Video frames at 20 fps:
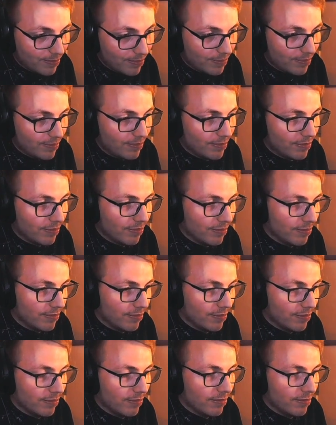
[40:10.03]

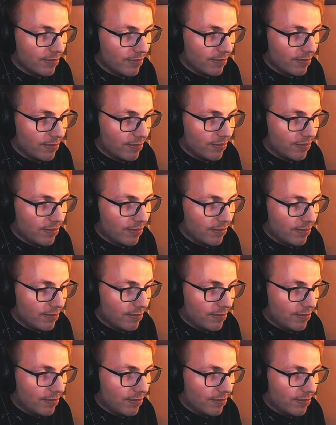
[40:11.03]

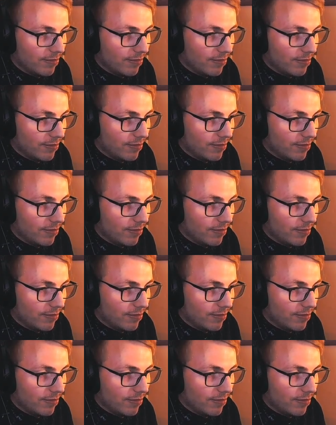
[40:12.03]
[no speech]